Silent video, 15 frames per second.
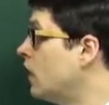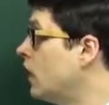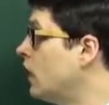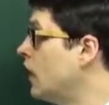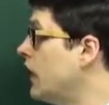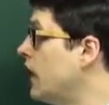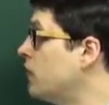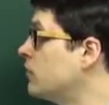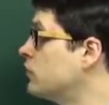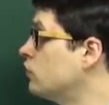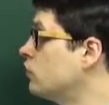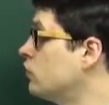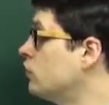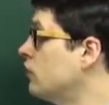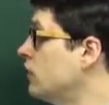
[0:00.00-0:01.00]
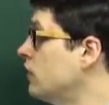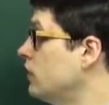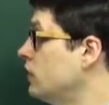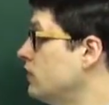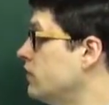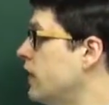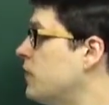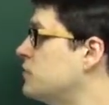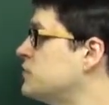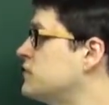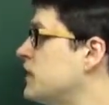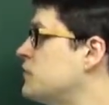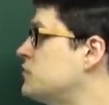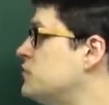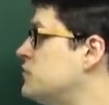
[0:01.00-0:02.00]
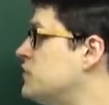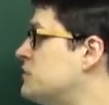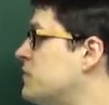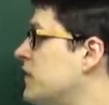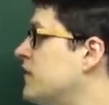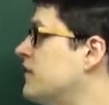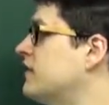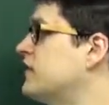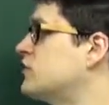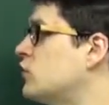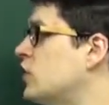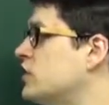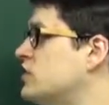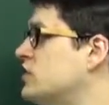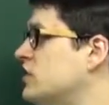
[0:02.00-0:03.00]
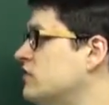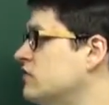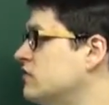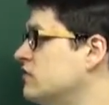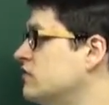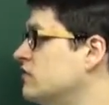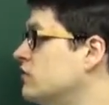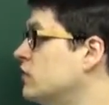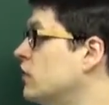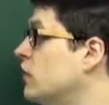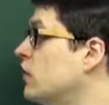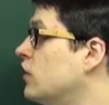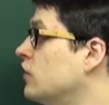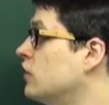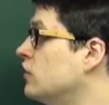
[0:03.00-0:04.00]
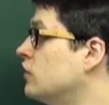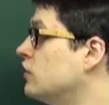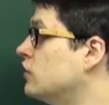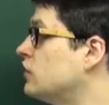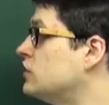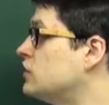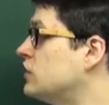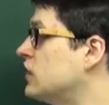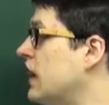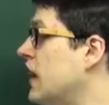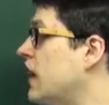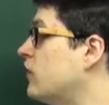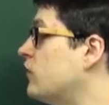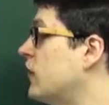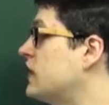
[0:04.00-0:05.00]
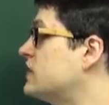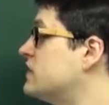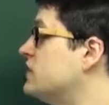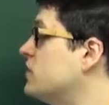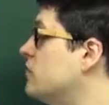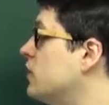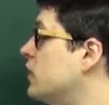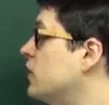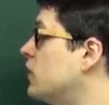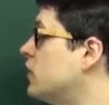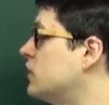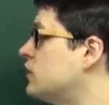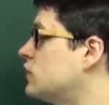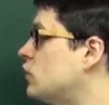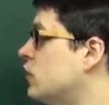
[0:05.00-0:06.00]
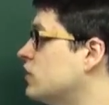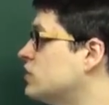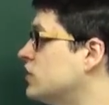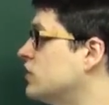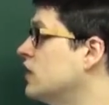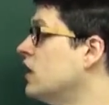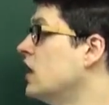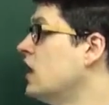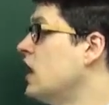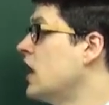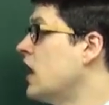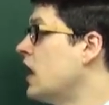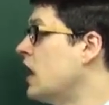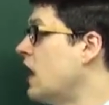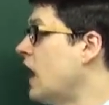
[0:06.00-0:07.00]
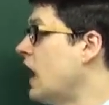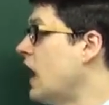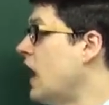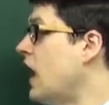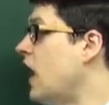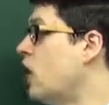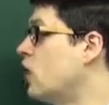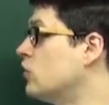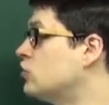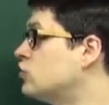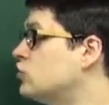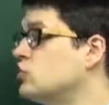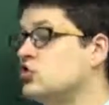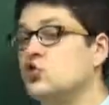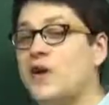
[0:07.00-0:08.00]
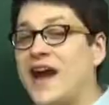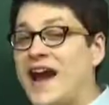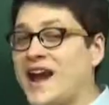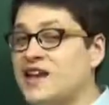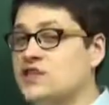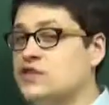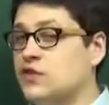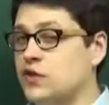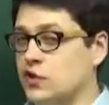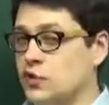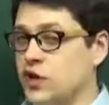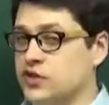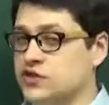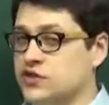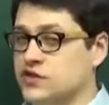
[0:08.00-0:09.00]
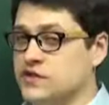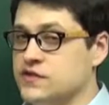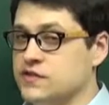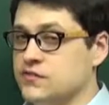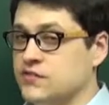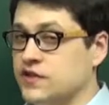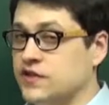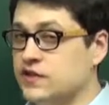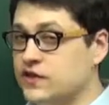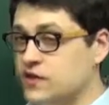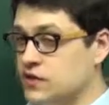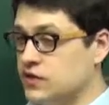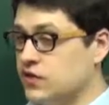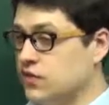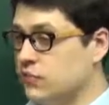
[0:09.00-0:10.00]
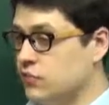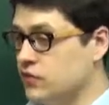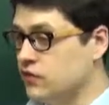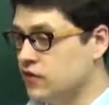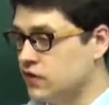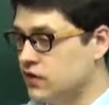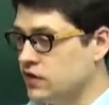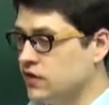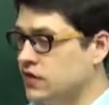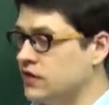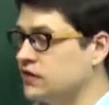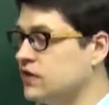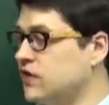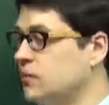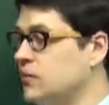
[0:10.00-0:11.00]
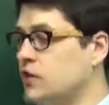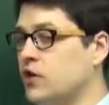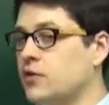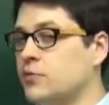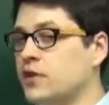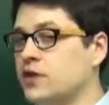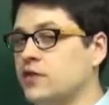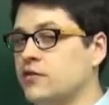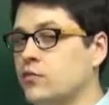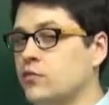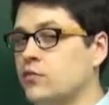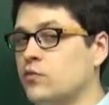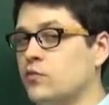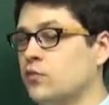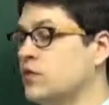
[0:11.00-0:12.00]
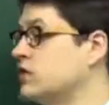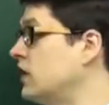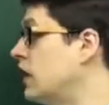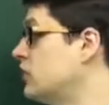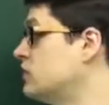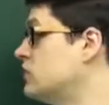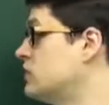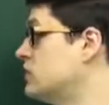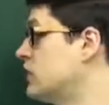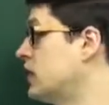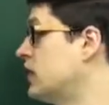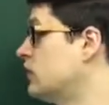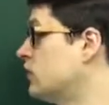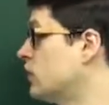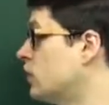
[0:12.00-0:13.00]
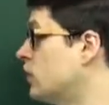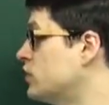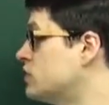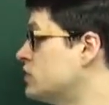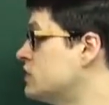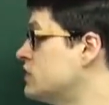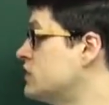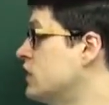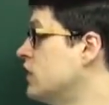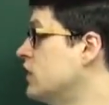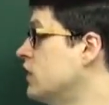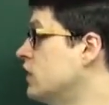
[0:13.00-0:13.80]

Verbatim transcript: Uh, how much? Whoa, how much time should you spend on each question? You should have less than a minute on each question. How should you answer the questions? This is the important thing. Like I said, I'm going to harp on it. Which, how should you answer the questions?